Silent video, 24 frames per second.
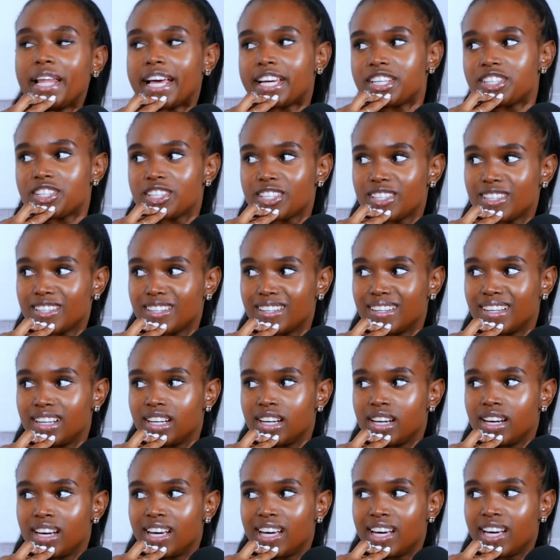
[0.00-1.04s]
whiplash
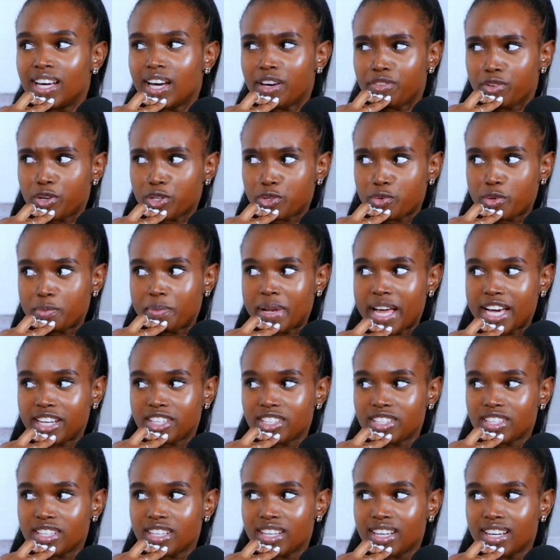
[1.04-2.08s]
have you watched
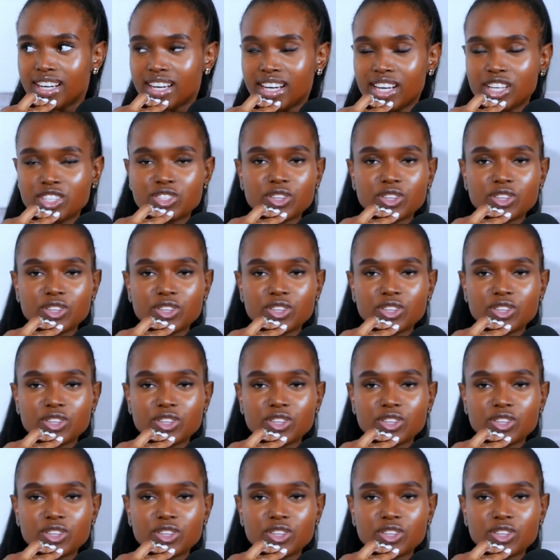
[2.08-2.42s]
whiplash mm.